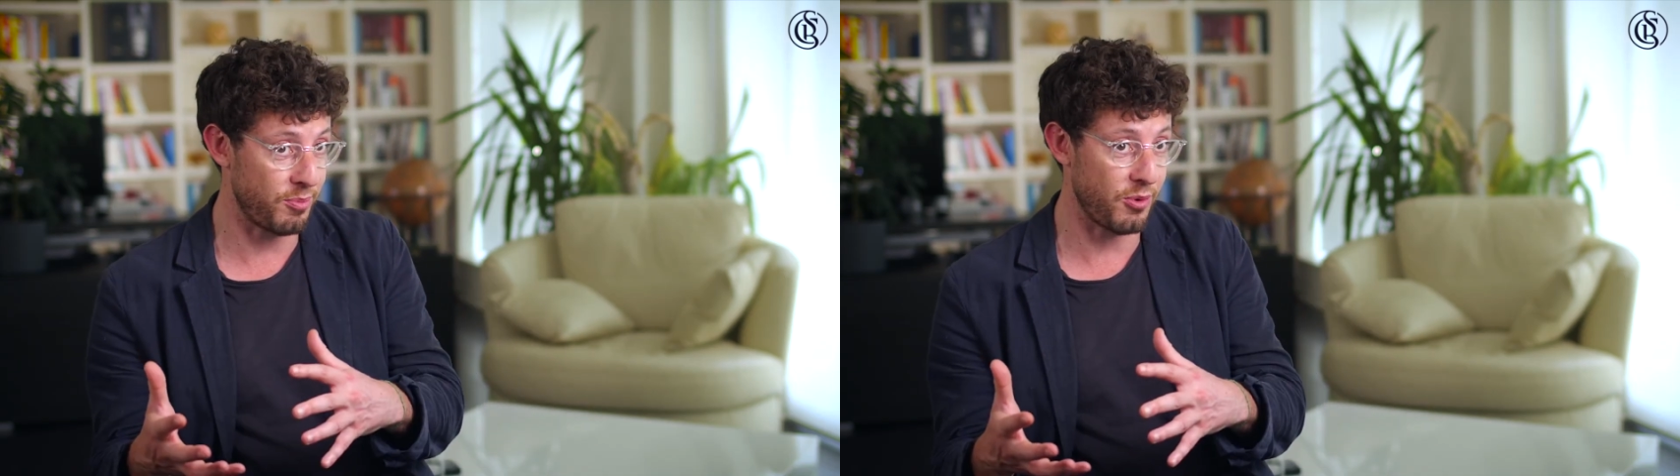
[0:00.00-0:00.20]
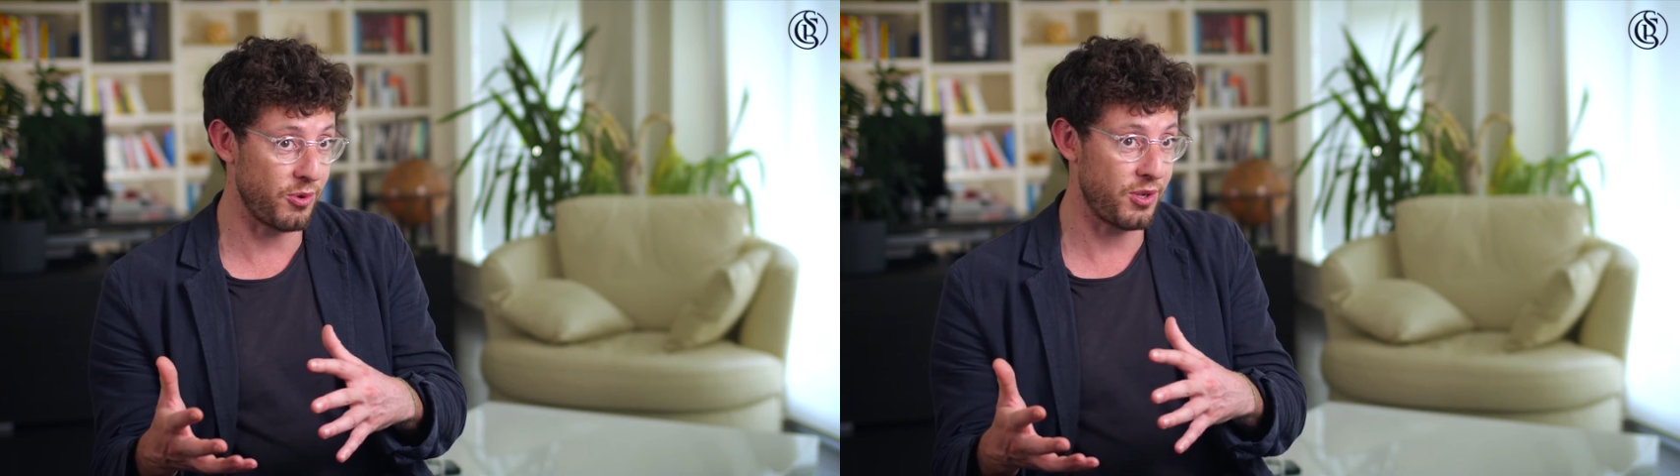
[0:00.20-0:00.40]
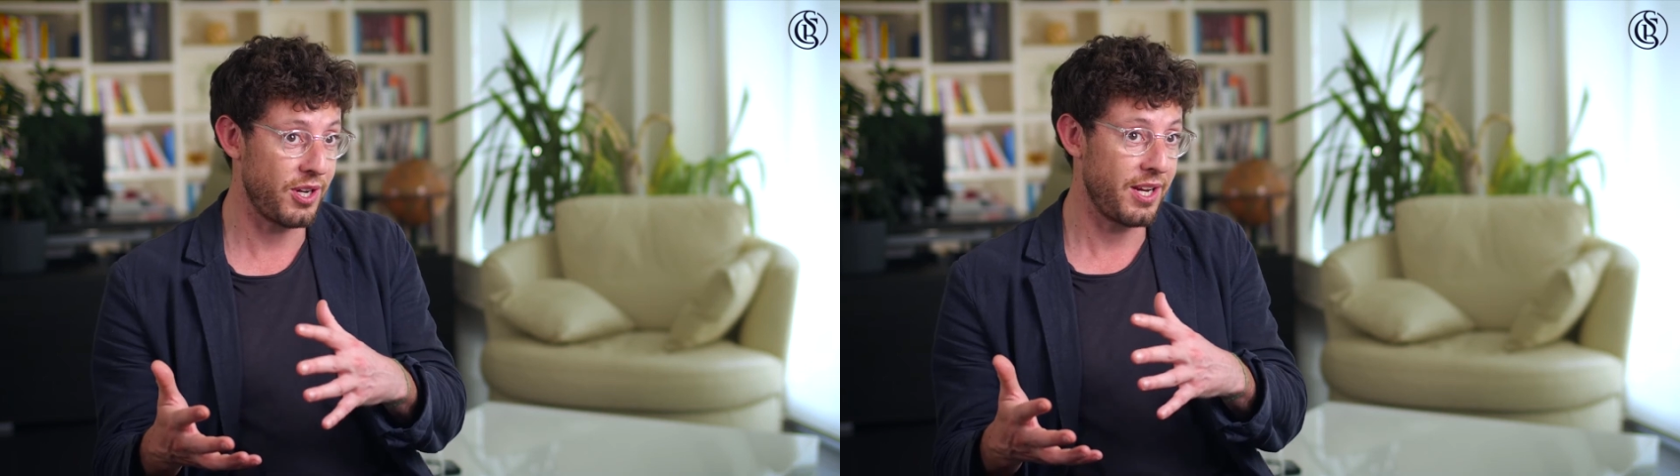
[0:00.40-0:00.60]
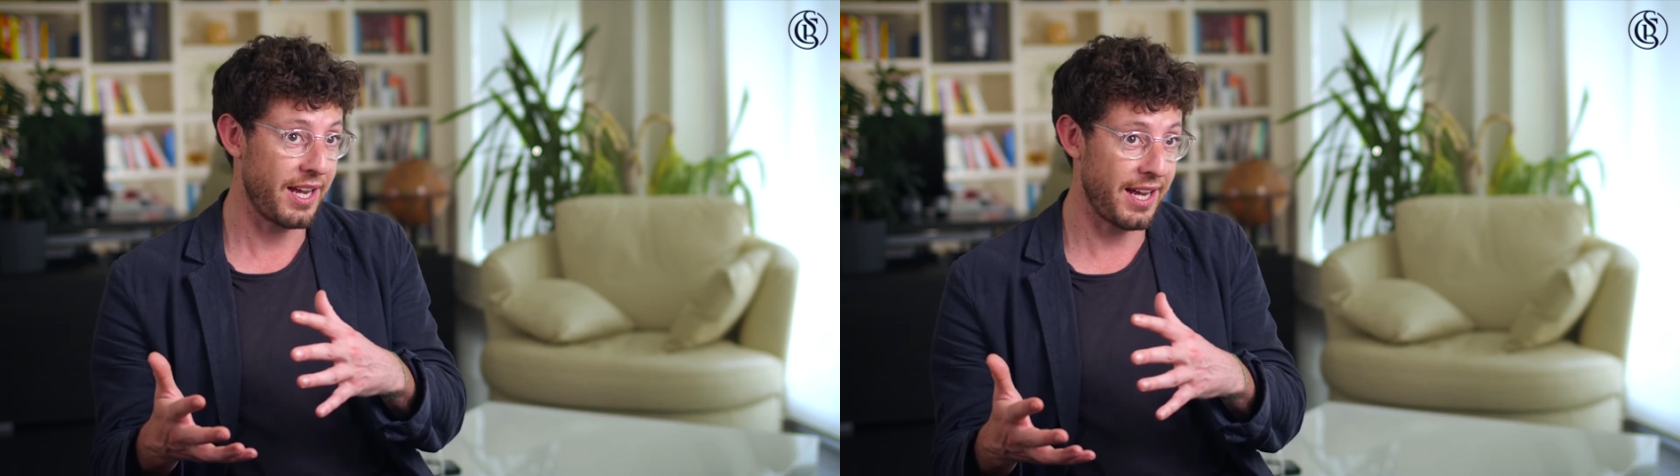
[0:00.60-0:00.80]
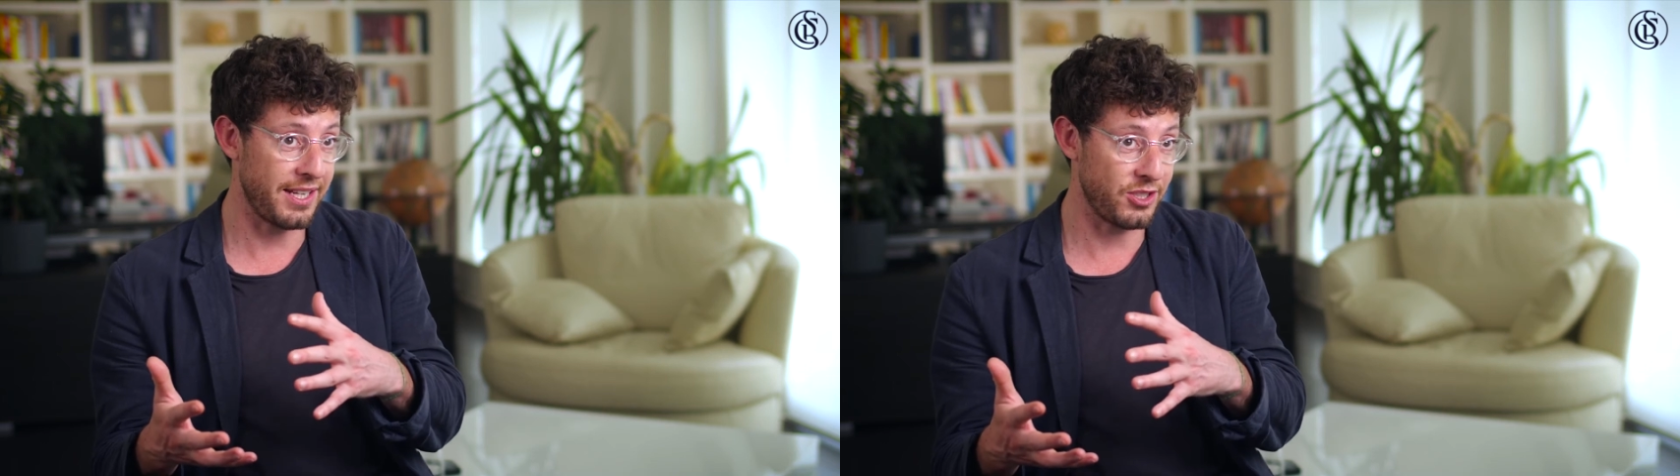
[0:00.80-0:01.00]
board
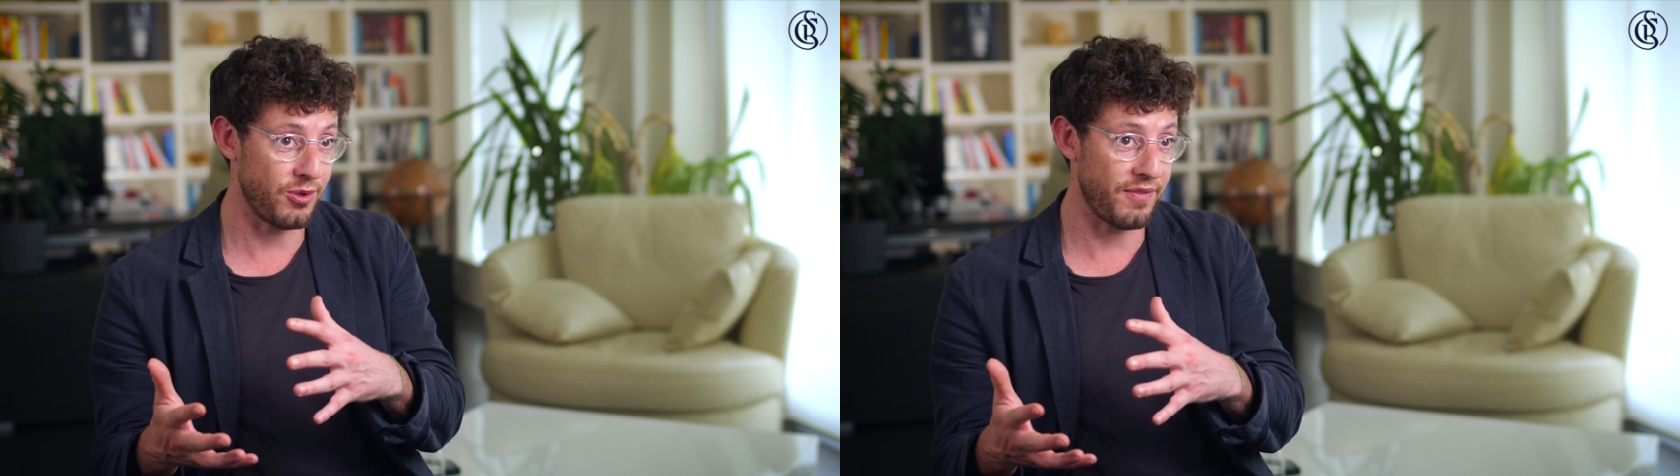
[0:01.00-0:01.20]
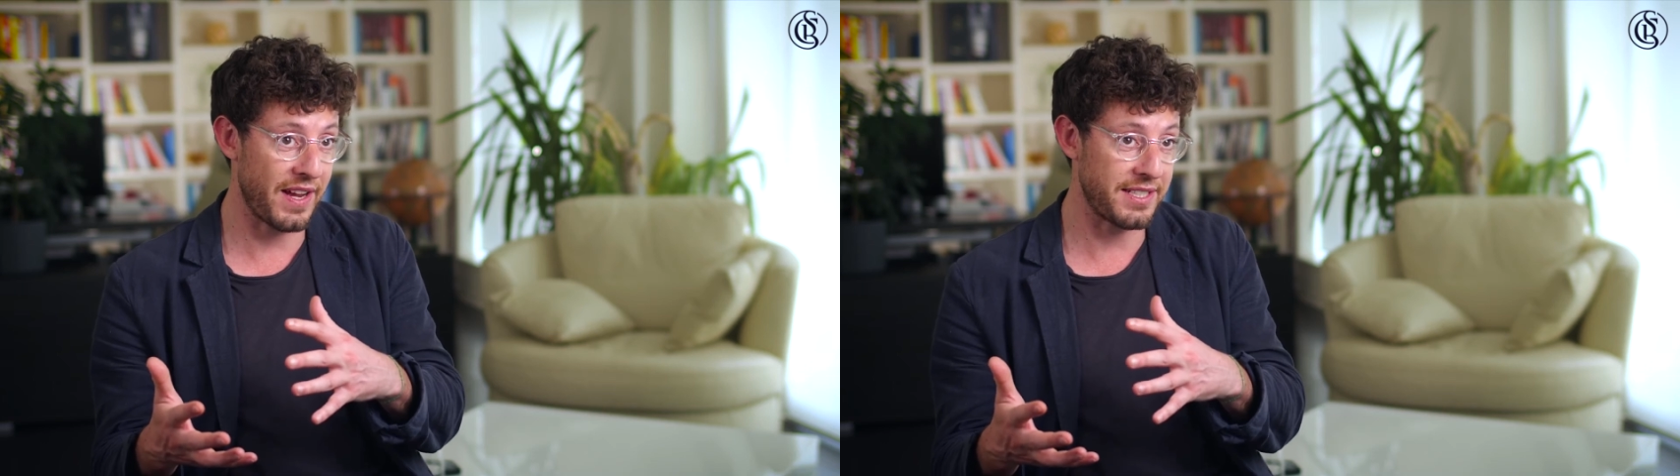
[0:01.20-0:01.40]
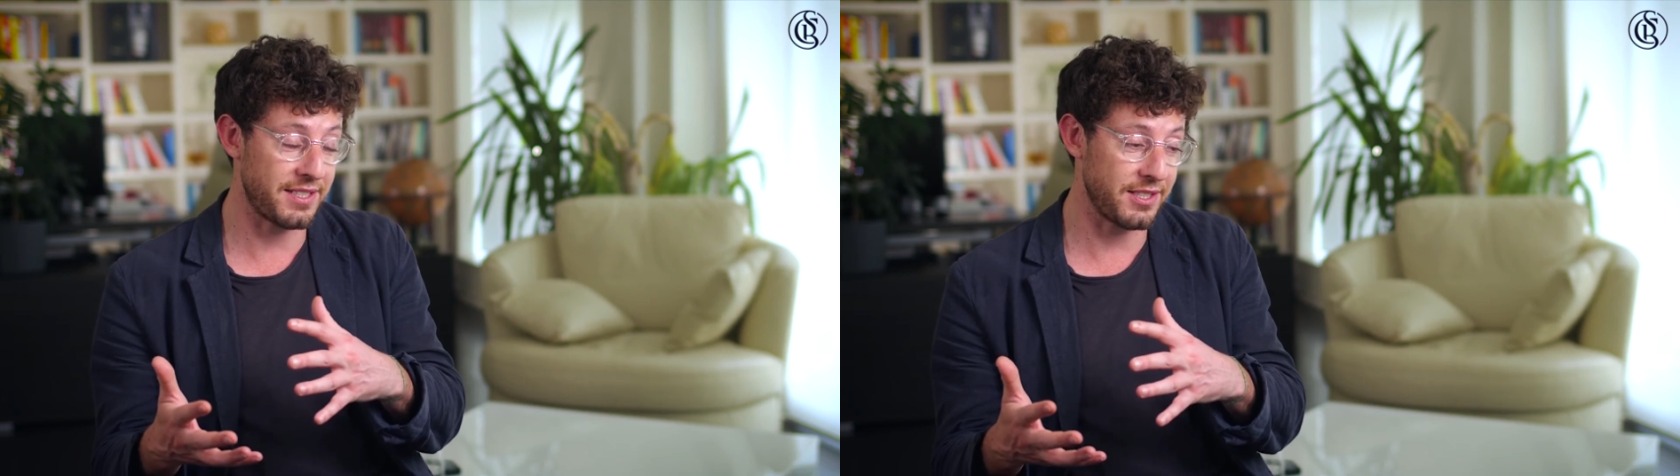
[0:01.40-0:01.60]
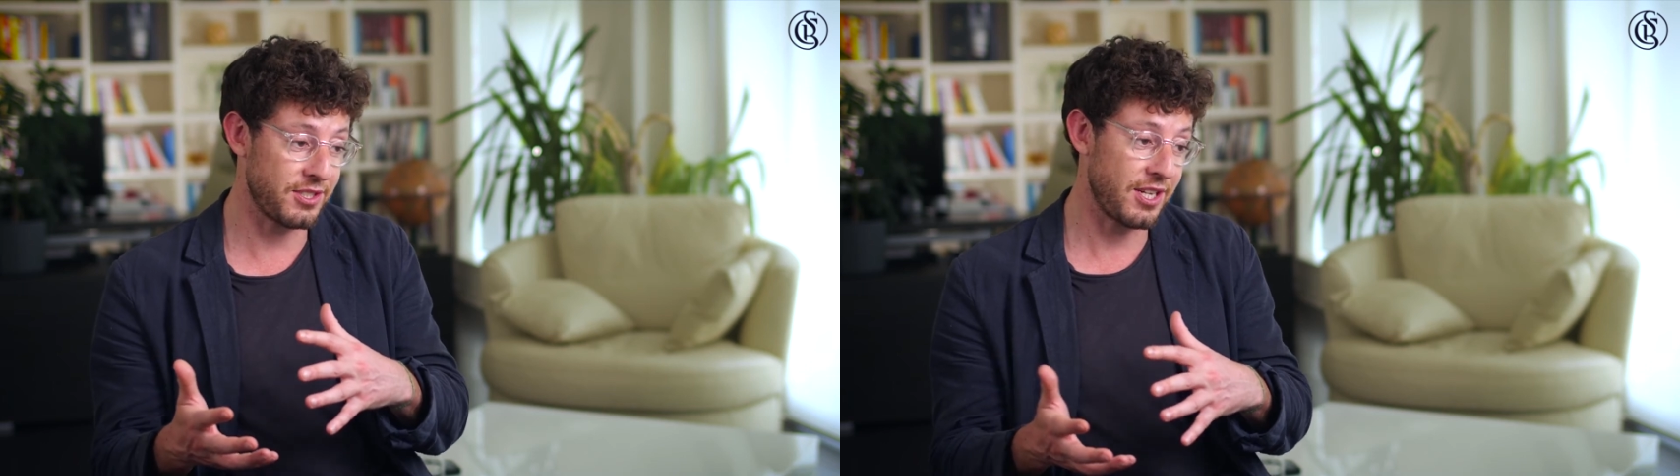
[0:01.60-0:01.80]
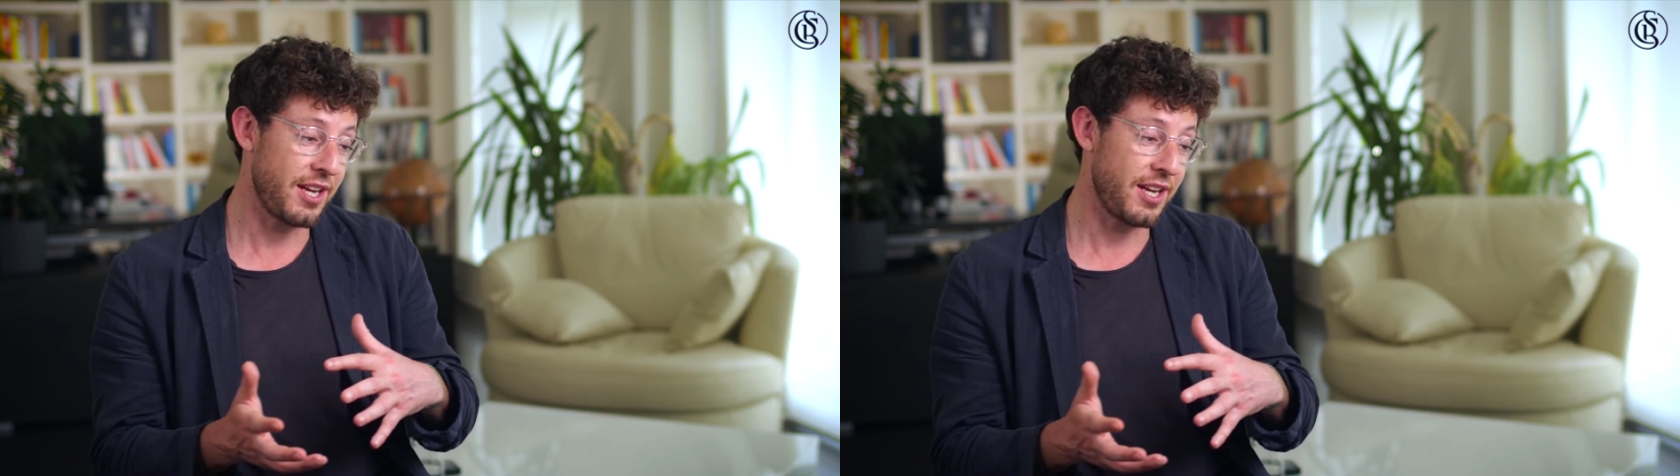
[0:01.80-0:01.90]
and to your investors.